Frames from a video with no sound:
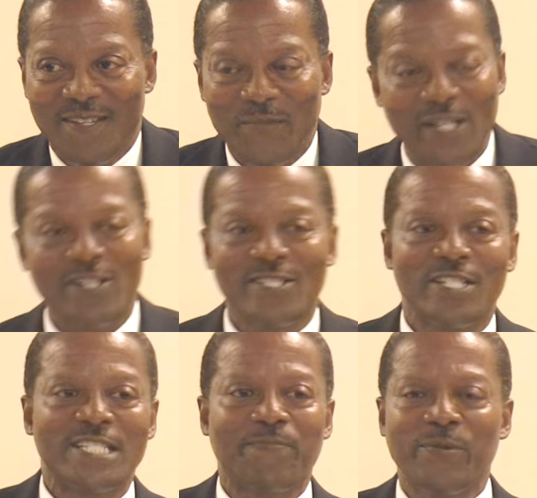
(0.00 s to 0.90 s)
Because
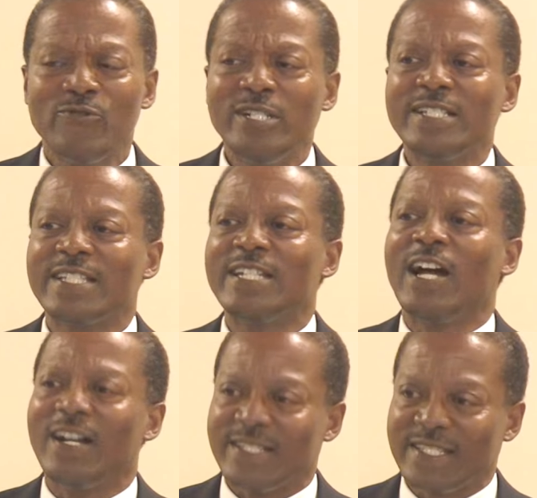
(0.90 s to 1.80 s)
the Spirit is in
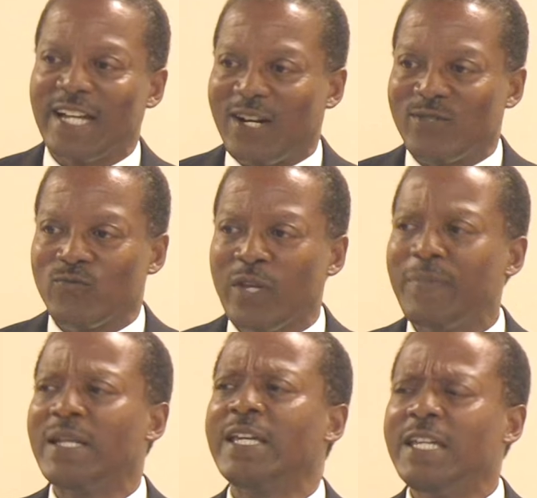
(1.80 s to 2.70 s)
us now. We
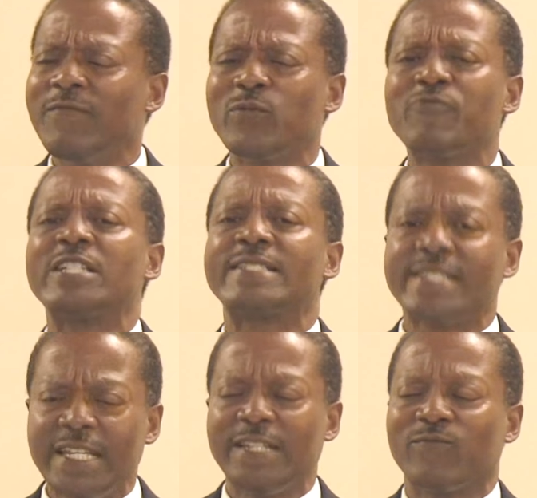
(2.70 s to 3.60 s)
believe, we
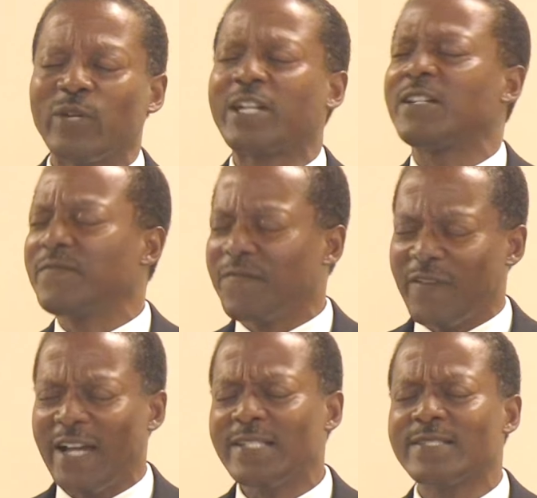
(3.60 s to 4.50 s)
receive, we
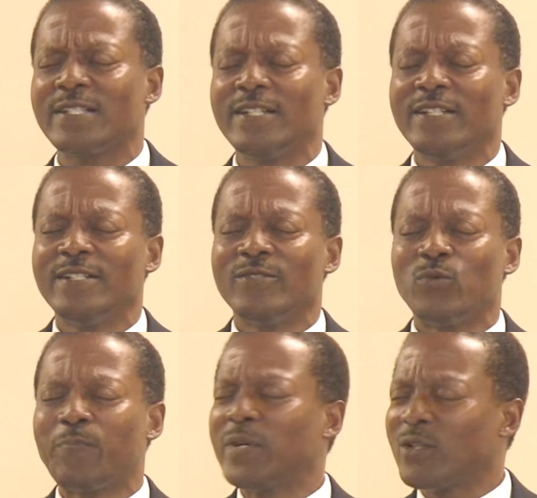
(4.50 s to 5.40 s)
confess,
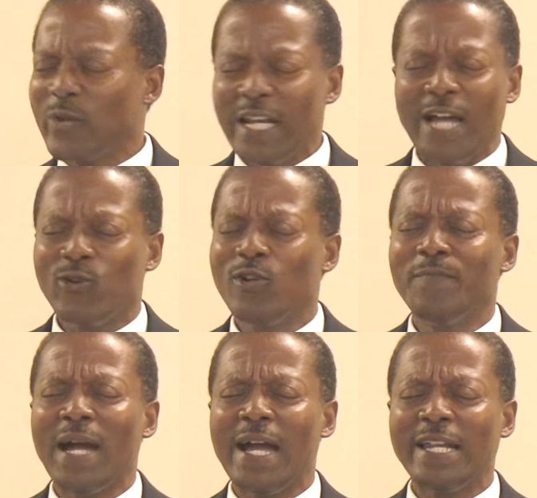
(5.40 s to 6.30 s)
we put away that old
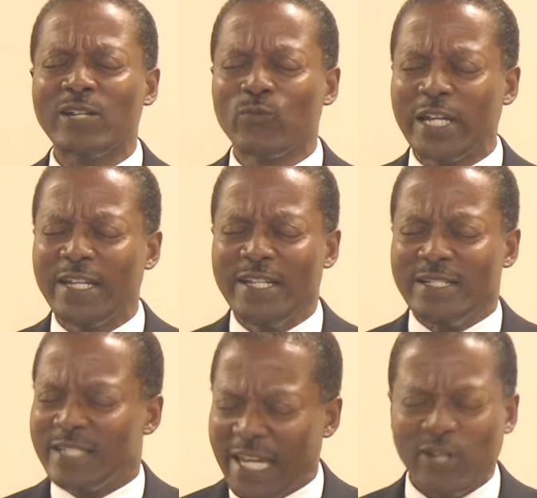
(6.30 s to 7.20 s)
man and we
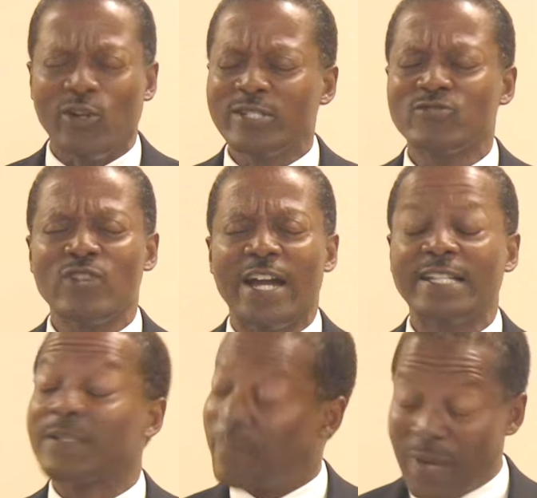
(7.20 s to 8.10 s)
take on
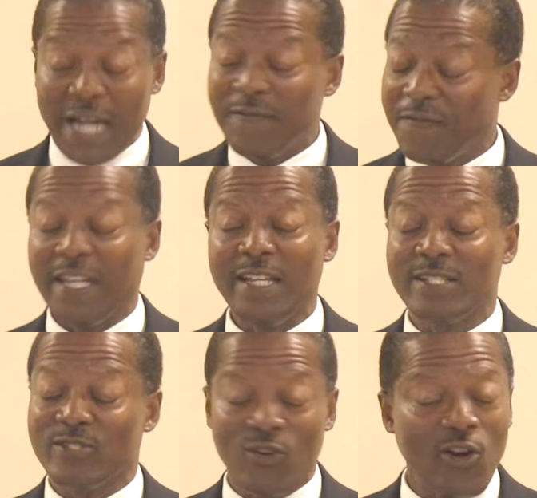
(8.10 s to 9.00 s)
Christ by faith.
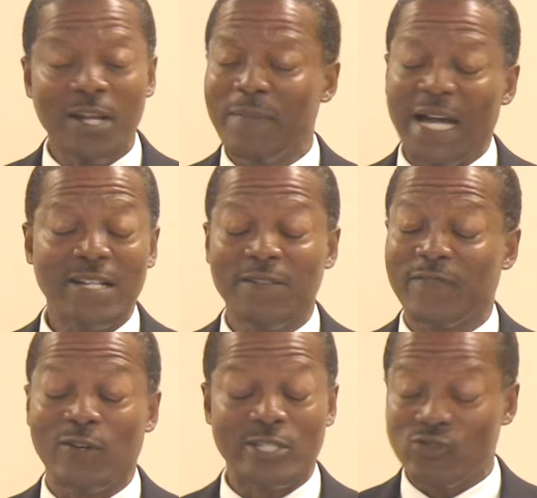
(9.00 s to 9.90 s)
It's all a matter of
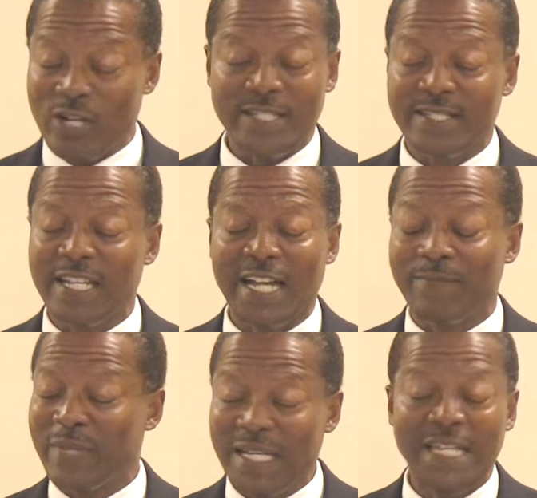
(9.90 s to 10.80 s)
our trusting
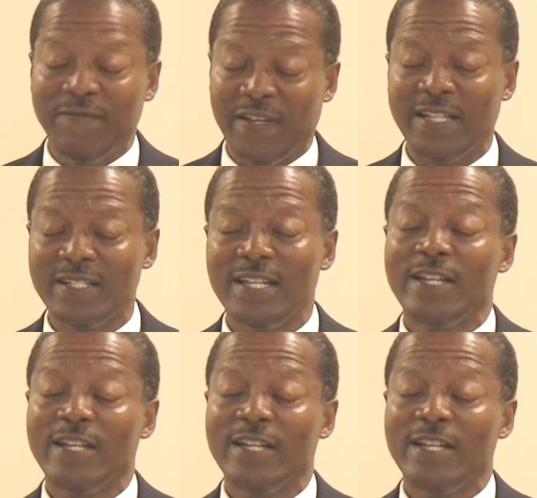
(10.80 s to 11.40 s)
and believing.